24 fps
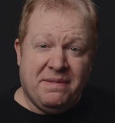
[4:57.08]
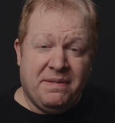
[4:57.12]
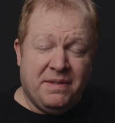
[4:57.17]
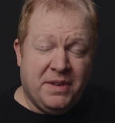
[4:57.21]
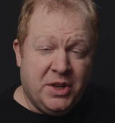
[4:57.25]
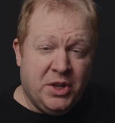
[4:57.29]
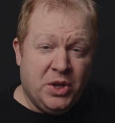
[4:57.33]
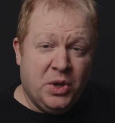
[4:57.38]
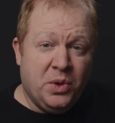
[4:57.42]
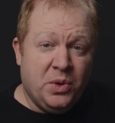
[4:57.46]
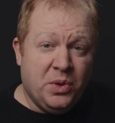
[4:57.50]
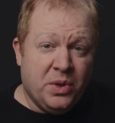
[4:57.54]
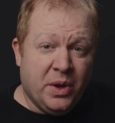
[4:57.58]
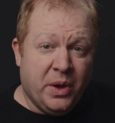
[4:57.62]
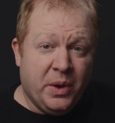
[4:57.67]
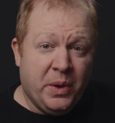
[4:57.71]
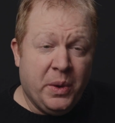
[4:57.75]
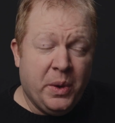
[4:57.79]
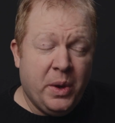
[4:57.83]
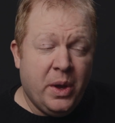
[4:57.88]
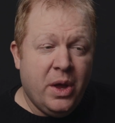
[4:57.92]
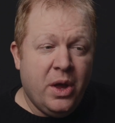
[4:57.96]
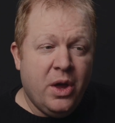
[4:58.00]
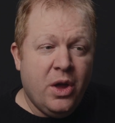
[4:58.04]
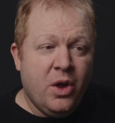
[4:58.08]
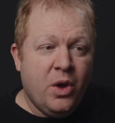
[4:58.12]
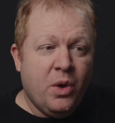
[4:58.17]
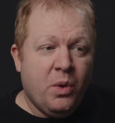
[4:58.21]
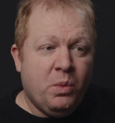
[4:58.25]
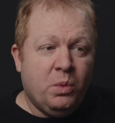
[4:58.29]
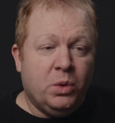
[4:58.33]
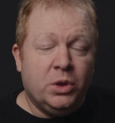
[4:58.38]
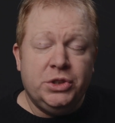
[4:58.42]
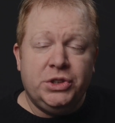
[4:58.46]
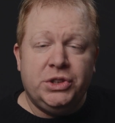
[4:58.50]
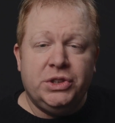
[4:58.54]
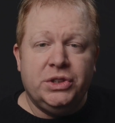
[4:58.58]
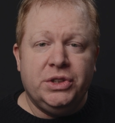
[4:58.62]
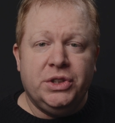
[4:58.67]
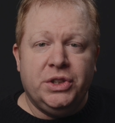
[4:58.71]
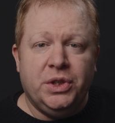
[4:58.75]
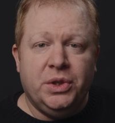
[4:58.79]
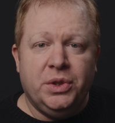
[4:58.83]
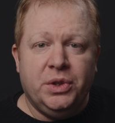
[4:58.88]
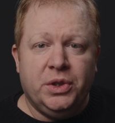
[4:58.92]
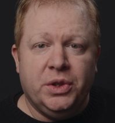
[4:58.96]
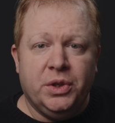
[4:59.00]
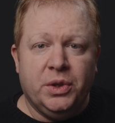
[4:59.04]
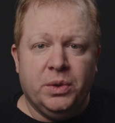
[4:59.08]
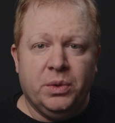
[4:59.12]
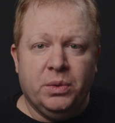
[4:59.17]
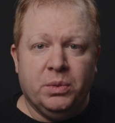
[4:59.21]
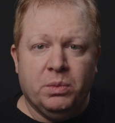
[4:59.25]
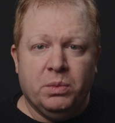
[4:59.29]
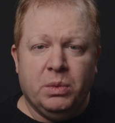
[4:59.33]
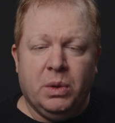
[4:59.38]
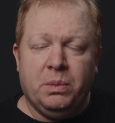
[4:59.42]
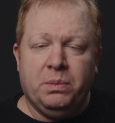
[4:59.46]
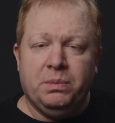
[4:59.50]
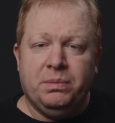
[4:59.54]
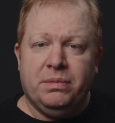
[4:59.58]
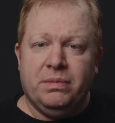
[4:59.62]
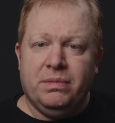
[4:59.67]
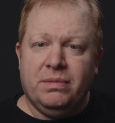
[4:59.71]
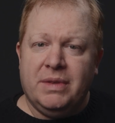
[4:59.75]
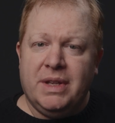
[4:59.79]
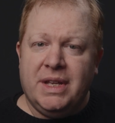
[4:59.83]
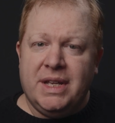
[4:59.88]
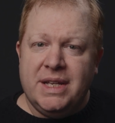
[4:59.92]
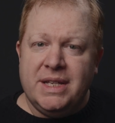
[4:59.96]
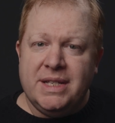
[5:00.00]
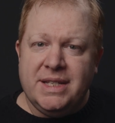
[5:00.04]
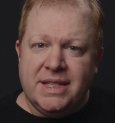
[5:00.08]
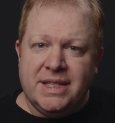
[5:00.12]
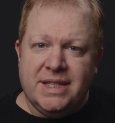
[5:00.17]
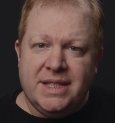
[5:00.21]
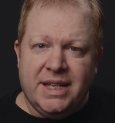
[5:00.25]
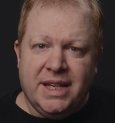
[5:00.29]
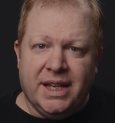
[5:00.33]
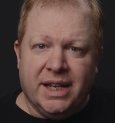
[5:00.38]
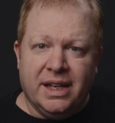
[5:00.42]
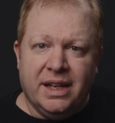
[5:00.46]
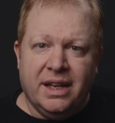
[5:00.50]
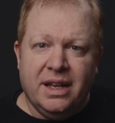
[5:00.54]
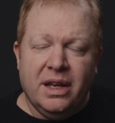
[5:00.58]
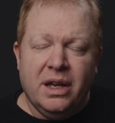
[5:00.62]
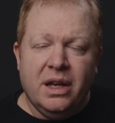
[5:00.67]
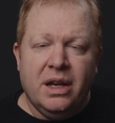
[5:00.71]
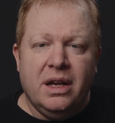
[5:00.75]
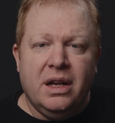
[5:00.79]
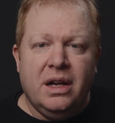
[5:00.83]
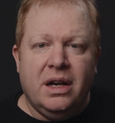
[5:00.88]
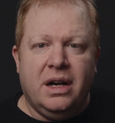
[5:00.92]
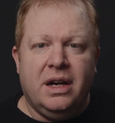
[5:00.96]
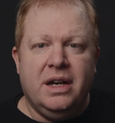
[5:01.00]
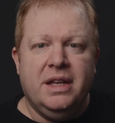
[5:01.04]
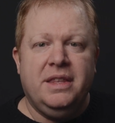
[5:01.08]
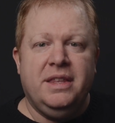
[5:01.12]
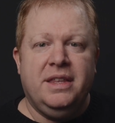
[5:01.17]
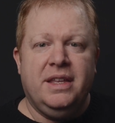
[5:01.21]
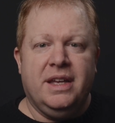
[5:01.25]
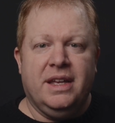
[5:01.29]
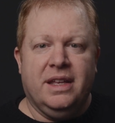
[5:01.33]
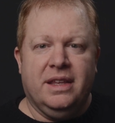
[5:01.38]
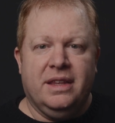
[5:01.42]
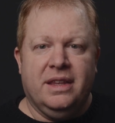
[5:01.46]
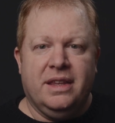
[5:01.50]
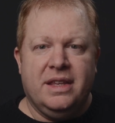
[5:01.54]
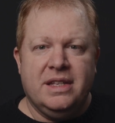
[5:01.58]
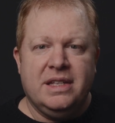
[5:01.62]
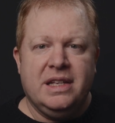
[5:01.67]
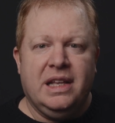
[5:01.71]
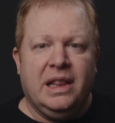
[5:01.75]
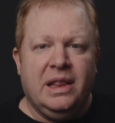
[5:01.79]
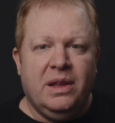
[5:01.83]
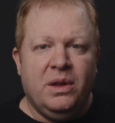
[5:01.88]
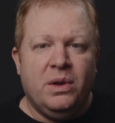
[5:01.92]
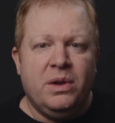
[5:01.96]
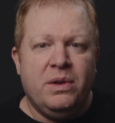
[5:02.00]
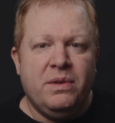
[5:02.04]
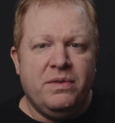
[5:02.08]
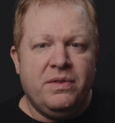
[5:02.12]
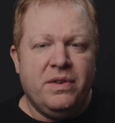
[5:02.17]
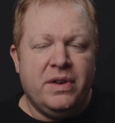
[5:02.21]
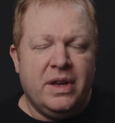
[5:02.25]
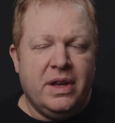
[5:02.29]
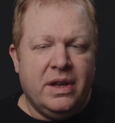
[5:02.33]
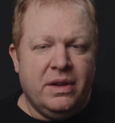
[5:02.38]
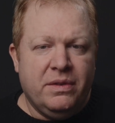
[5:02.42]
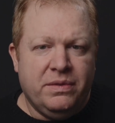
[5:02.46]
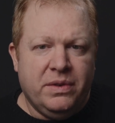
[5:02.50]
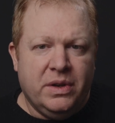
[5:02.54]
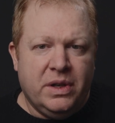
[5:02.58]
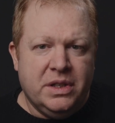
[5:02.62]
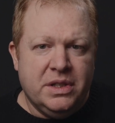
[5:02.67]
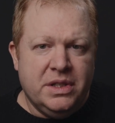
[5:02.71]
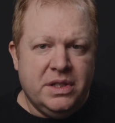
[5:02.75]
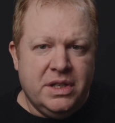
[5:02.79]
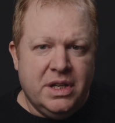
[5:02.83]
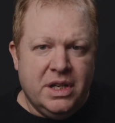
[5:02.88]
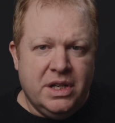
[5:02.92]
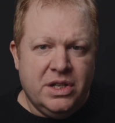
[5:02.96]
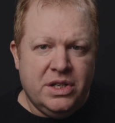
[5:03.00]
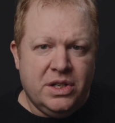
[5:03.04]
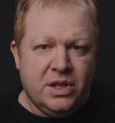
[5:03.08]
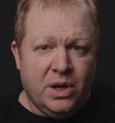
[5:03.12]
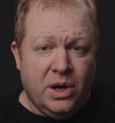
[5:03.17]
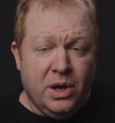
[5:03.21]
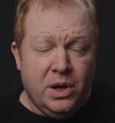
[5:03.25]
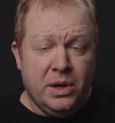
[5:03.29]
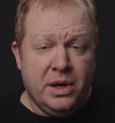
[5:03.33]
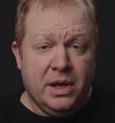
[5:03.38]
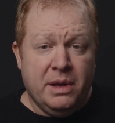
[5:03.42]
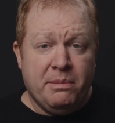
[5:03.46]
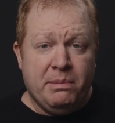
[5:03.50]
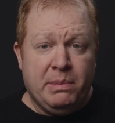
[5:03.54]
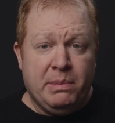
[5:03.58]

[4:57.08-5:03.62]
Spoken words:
for you though? What should you do? Well, here's the thing. I think there's a lot of advantage to owning